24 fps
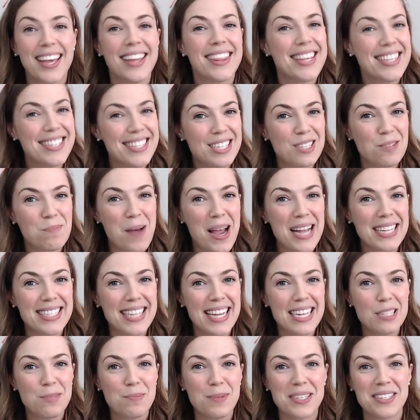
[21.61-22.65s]
This is
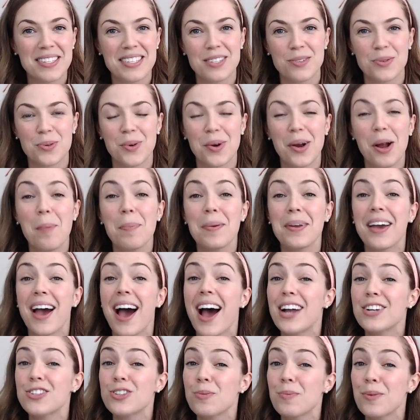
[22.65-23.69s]
Bite-Sized Business, where we're helping
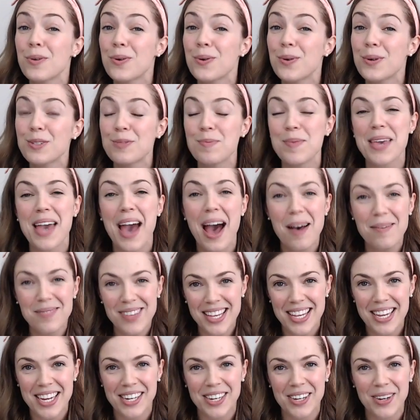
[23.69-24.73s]
entrepreneurs become the
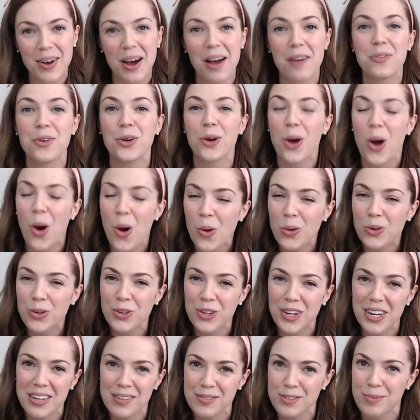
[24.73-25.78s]
hero of their own
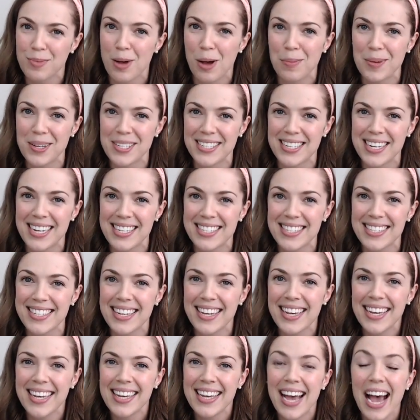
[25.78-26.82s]
creative small business.
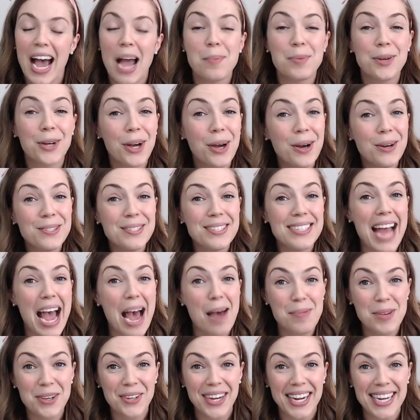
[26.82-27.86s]
I'm your host,
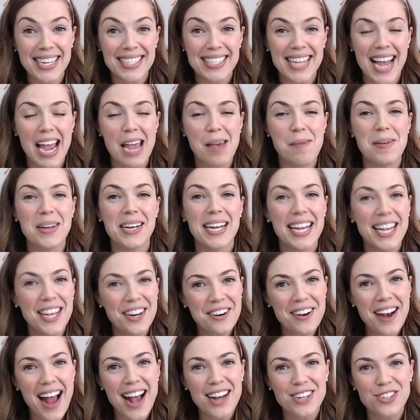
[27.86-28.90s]
Abby Grace. I am an
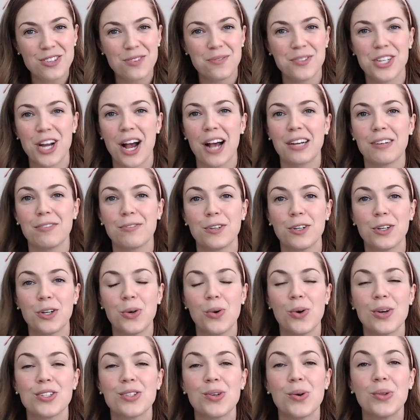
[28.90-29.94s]
international photographer
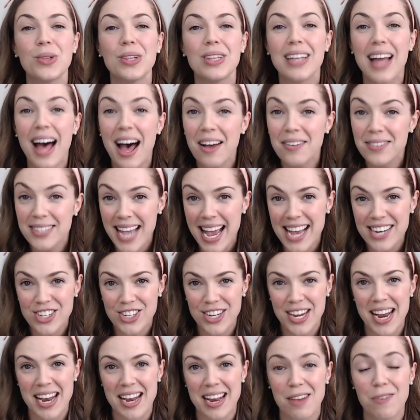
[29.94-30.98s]
who also loves
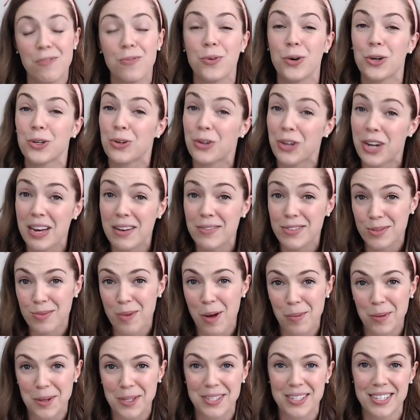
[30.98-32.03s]
educating for creative
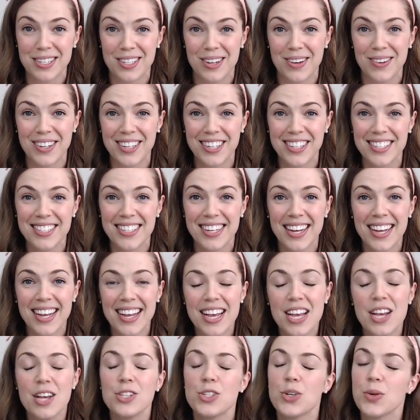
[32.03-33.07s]
small business owners.
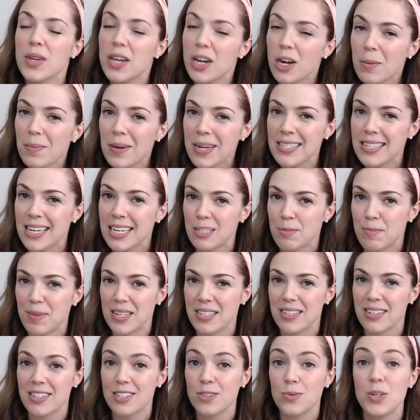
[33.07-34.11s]
So here on Bite-Sized
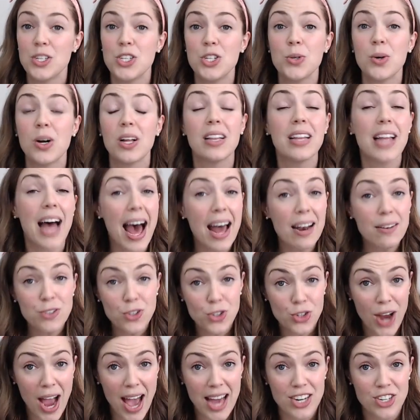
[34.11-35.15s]
Business, we do a lot of
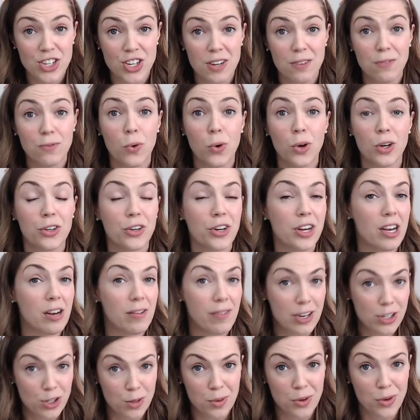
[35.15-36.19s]
strategy for creative
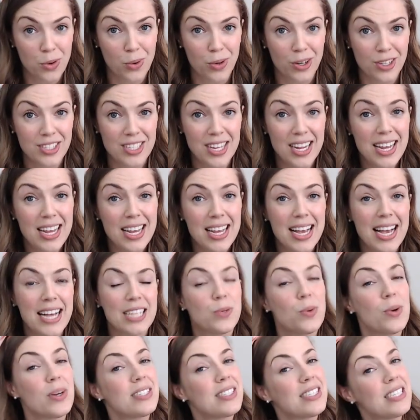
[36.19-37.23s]
entrepreneurs,
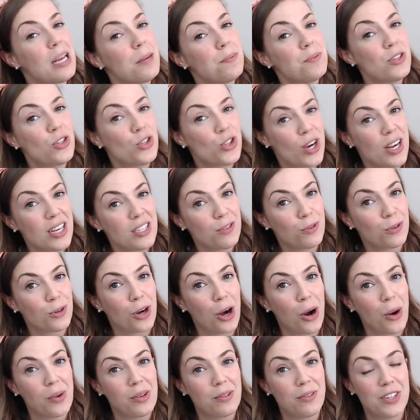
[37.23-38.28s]
as well as tips and tricks for
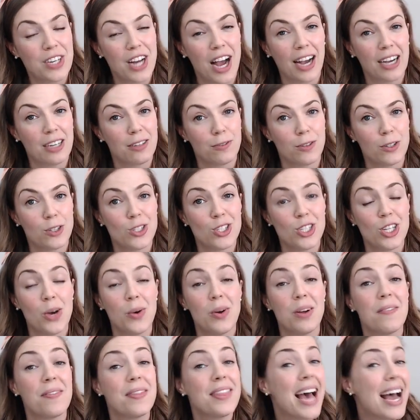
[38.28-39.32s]
growing photographers. So
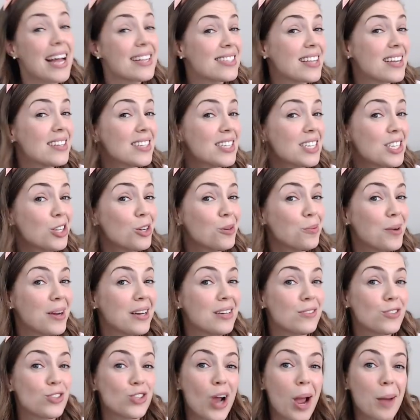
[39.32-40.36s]
if that sounds like your brand
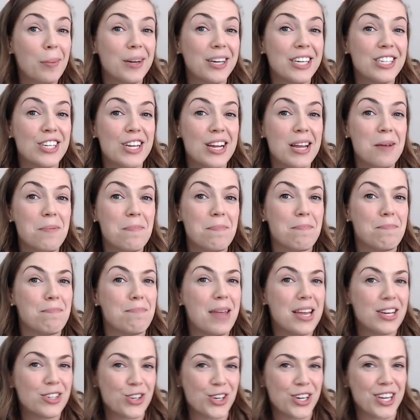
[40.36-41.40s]
of strawberry jam,
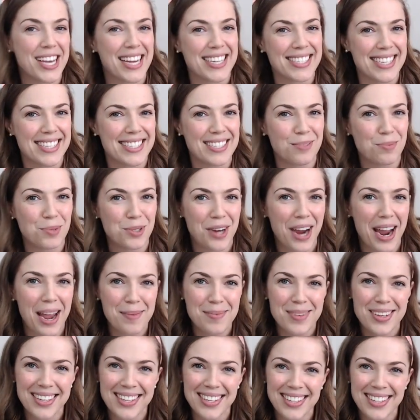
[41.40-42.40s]
make sure you guys hit subscribe.